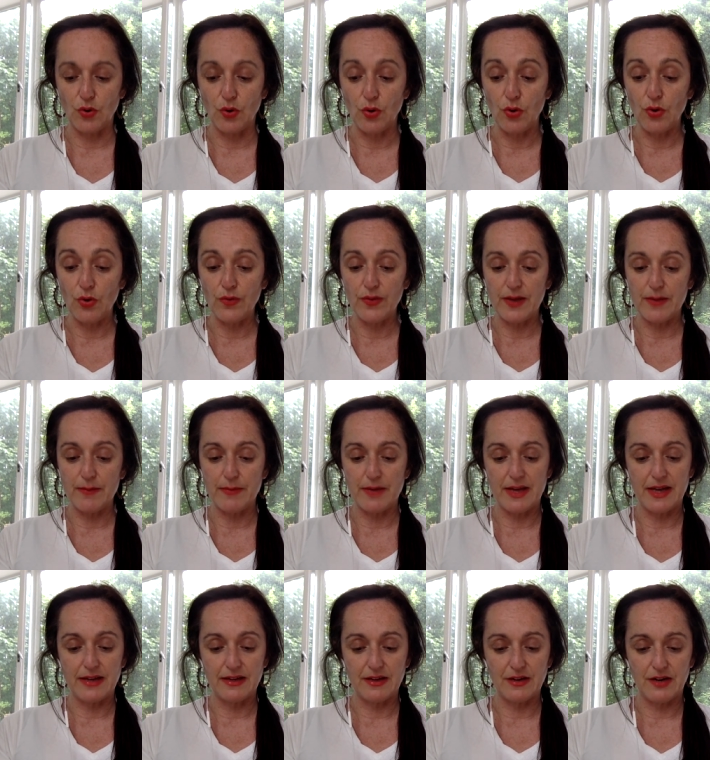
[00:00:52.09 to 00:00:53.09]
all that
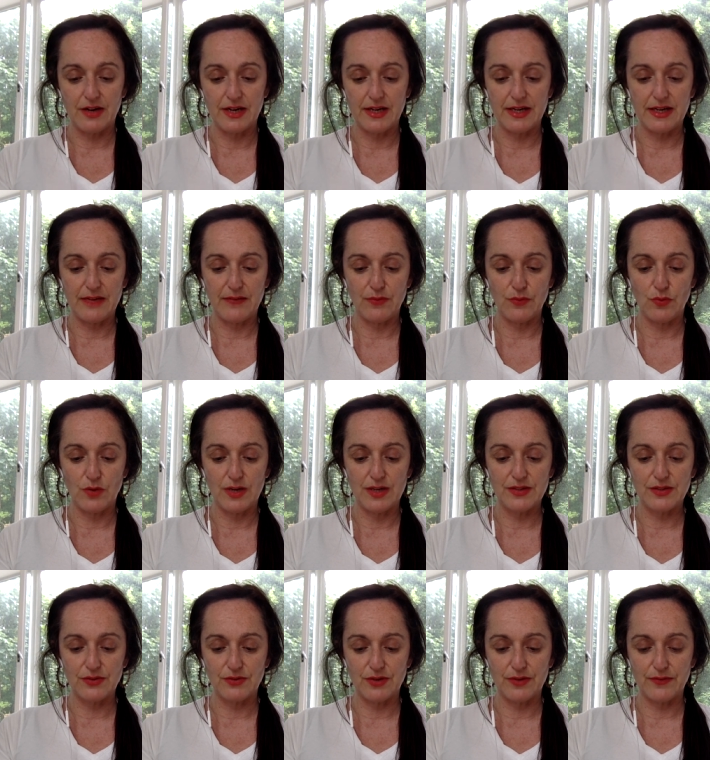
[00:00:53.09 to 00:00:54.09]
mankind ever
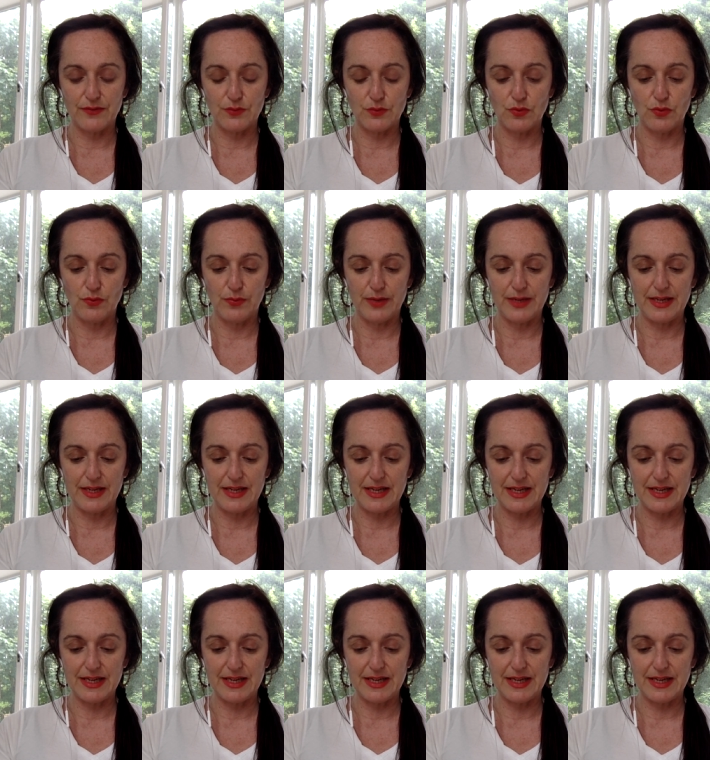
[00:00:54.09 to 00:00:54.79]
was or ever will be,